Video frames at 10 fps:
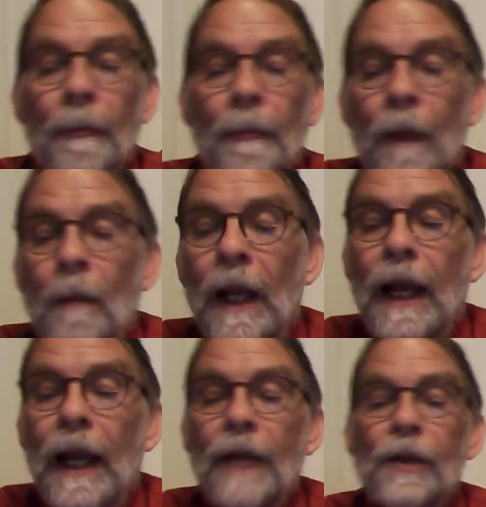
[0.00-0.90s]
My
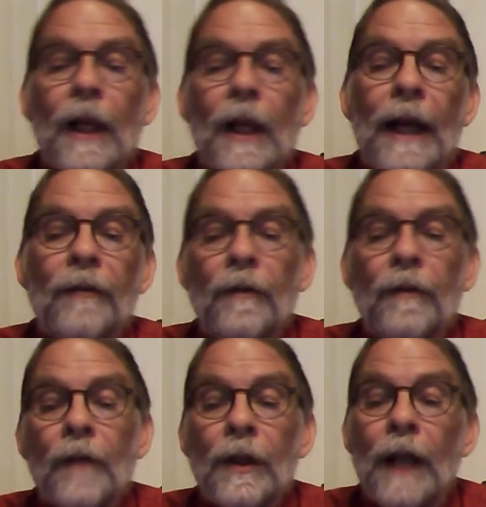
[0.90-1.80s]
last class of
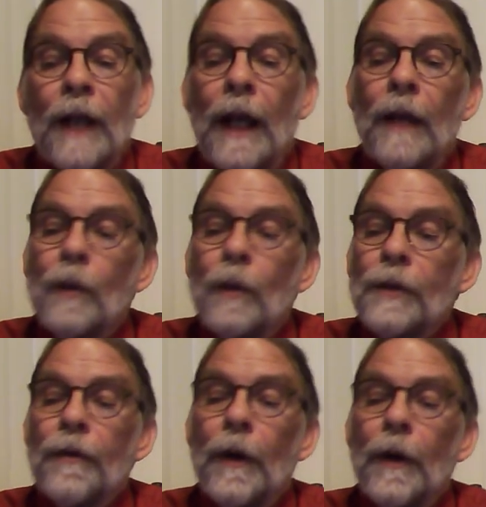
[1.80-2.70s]
the day was
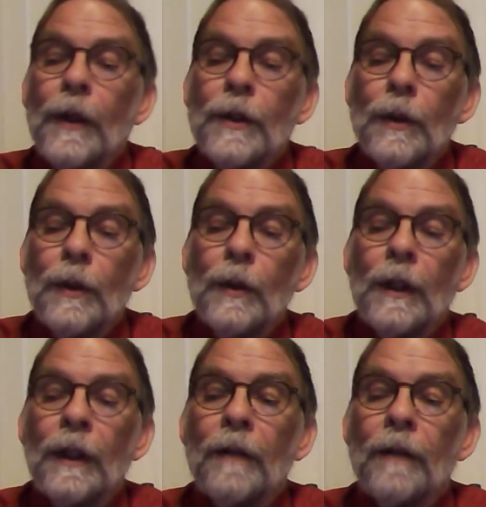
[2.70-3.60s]
32
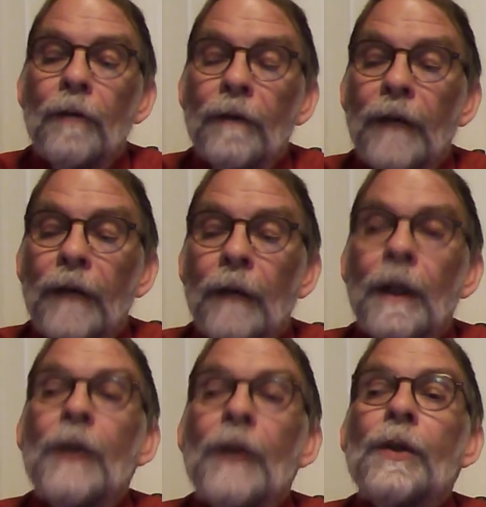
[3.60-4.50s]
kids in
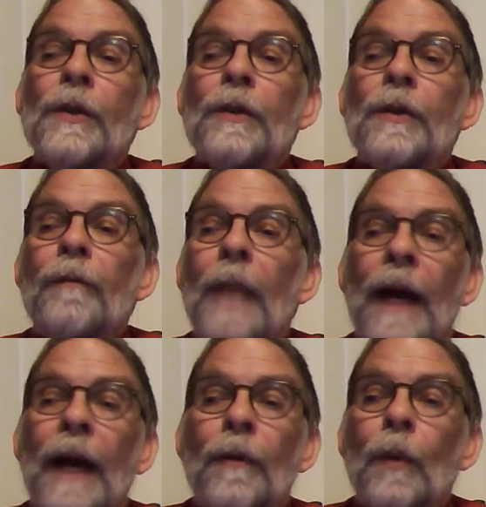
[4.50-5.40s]
Foundations of
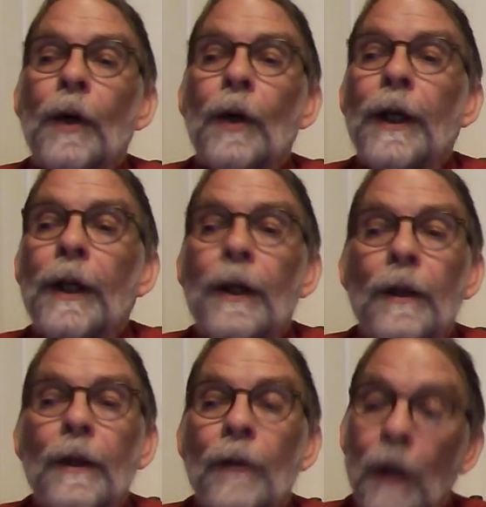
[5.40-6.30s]
Math 1,
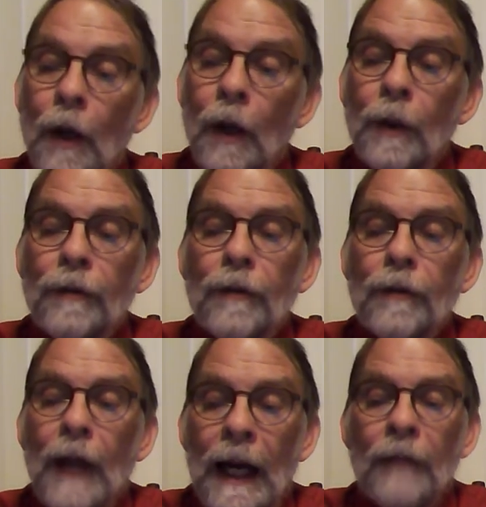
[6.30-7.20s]
the lowest
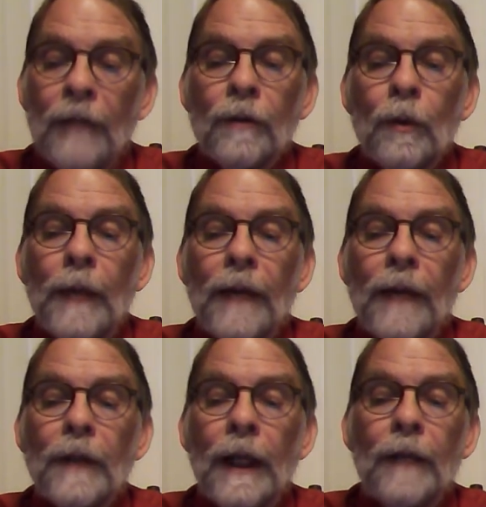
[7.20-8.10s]
high school math
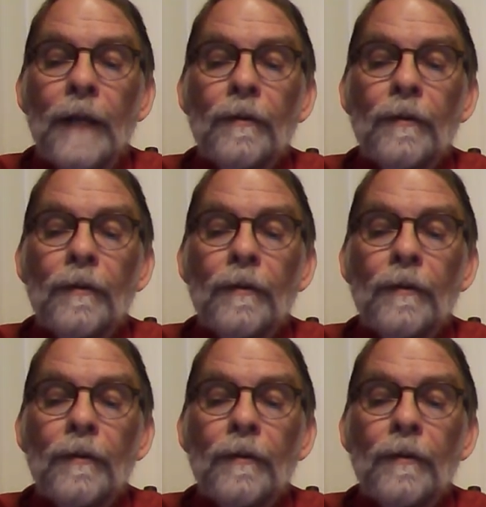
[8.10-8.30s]
class.